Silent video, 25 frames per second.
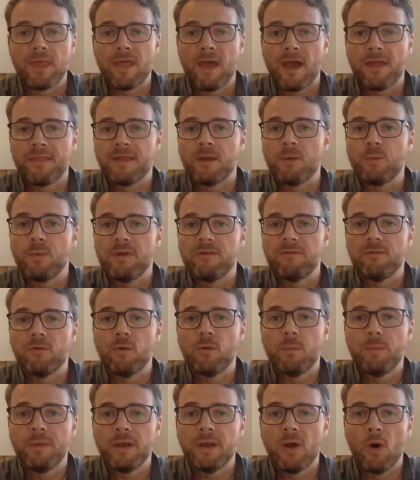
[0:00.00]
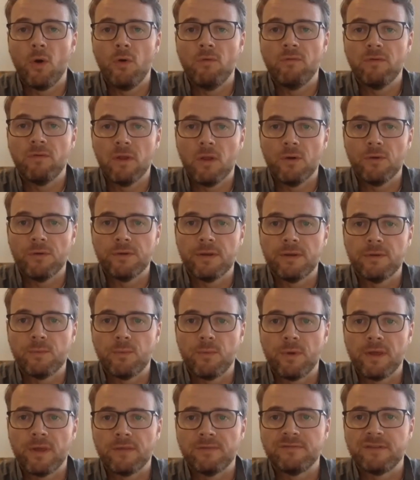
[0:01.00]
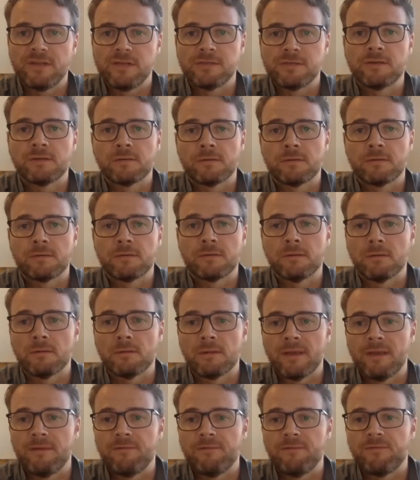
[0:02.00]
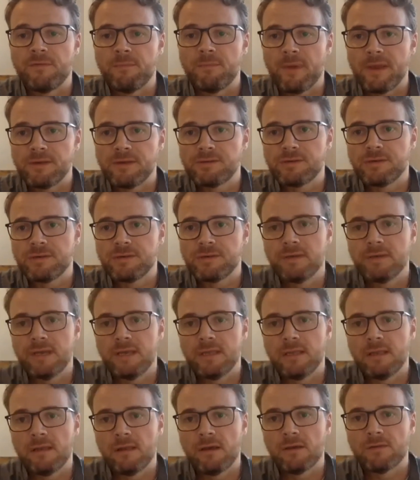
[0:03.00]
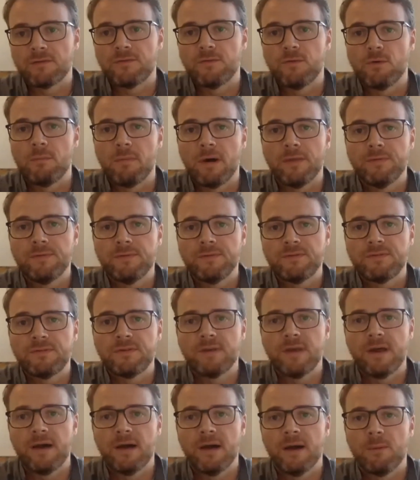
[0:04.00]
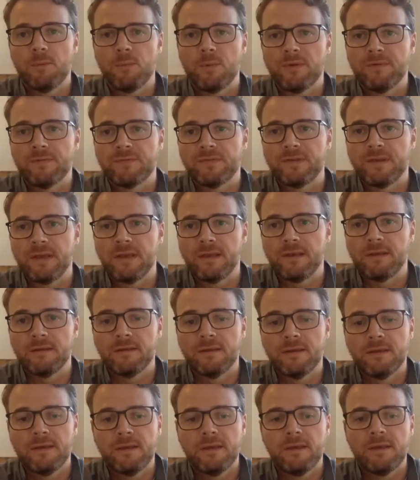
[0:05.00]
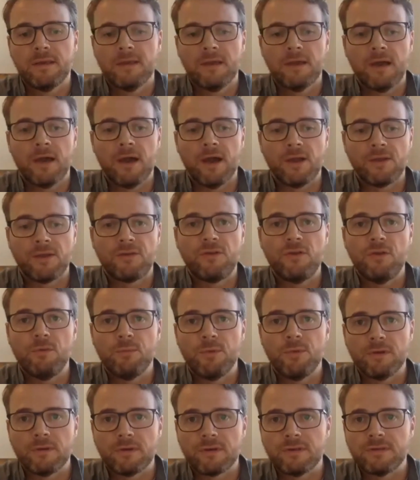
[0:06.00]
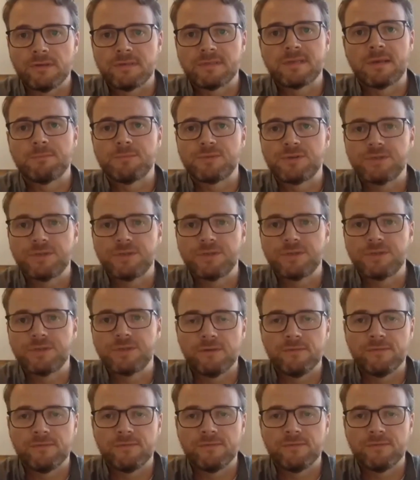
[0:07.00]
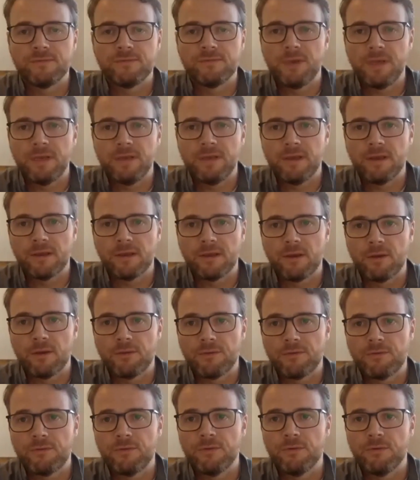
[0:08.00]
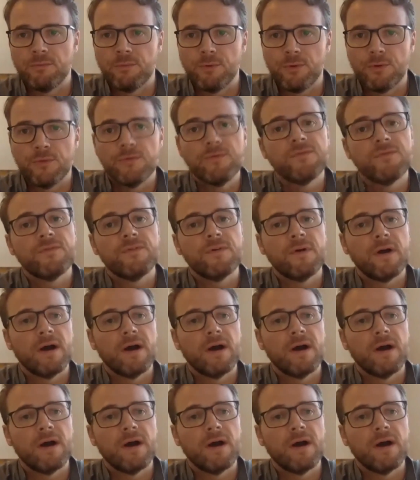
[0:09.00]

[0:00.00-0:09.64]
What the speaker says: think we have all been overloaded with digital information in the last 4 months. We've seen human consumption of social media go through the roof,